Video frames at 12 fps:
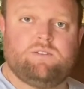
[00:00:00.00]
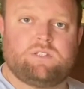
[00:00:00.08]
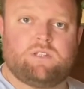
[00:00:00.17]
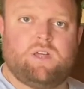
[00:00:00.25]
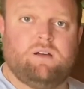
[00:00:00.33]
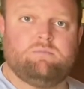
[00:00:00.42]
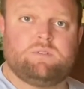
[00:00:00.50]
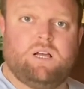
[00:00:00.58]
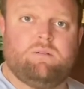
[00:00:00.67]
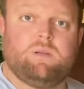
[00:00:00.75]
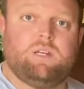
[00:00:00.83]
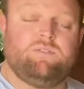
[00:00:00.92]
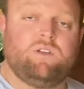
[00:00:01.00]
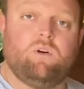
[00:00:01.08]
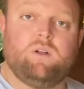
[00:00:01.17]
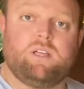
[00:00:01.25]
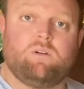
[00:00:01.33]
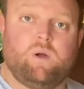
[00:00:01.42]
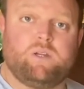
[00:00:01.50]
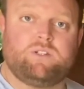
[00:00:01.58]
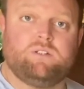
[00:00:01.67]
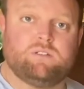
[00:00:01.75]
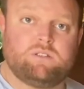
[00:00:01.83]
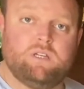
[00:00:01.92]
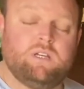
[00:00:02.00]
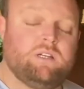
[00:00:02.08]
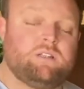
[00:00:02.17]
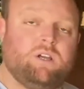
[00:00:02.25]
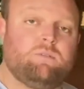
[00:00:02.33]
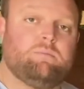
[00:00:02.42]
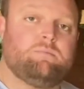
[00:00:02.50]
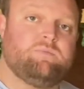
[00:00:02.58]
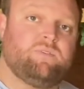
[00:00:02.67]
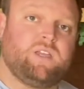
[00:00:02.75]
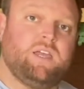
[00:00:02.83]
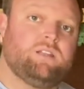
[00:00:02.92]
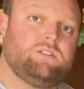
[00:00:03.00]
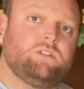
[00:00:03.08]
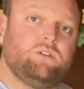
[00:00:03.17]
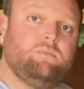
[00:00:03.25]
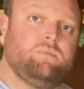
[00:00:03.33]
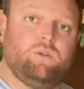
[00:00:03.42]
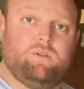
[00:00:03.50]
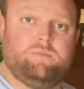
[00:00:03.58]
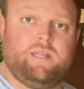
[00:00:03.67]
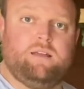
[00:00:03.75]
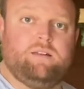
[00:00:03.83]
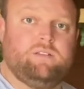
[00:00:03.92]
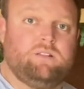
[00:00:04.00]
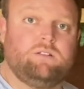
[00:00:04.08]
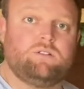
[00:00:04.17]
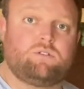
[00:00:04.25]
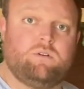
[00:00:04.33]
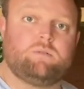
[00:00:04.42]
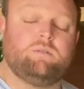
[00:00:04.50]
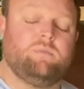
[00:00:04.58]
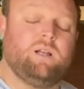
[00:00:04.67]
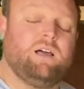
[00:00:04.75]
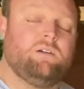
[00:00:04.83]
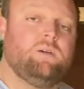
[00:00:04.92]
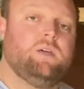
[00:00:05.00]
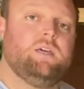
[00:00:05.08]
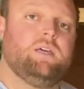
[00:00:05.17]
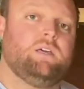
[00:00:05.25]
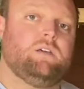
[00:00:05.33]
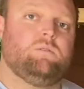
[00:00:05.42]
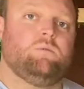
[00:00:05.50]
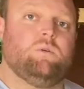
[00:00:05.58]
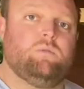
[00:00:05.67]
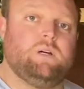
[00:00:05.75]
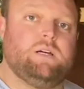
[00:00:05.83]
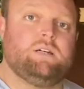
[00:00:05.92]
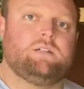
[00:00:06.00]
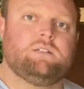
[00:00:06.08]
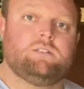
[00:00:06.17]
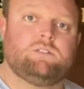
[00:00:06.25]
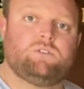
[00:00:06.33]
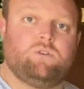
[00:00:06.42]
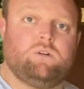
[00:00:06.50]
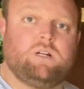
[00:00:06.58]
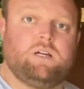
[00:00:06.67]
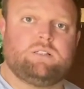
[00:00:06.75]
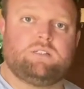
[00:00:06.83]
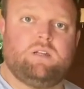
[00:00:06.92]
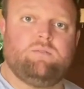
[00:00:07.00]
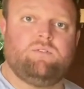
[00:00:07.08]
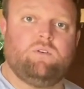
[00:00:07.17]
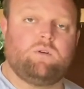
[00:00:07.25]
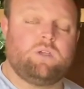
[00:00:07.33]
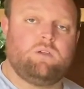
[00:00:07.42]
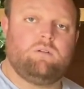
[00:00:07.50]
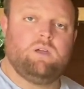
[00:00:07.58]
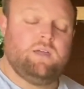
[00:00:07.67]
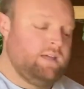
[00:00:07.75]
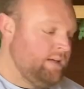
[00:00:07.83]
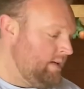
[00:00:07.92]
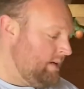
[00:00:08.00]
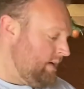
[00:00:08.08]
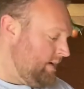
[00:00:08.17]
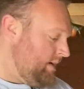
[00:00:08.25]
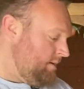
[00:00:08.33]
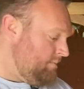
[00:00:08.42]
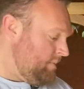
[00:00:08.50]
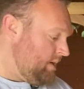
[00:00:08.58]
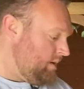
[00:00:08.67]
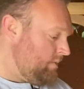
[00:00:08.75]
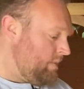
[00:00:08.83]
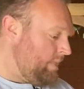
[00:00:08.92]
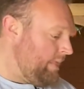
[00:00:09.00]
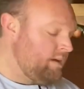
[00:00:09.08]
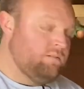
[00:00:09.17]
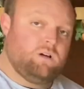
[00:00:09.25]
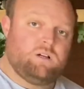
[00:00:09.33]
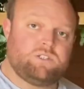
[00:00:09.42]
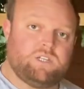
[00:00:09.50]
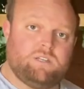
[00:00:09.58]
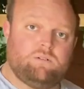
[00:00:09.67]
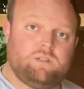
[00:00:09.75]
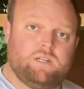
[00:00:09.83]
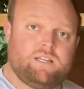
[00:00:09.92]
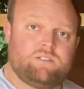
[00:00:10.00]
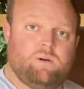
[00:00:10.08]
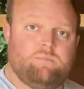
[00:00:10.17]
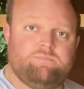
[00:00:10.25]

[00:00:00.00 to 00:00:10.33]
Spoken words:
a thumbs up, and if you've got any questions, don't forget to put them down in the description below. We'll try and answer them for you. Well, I'll see you on the next one.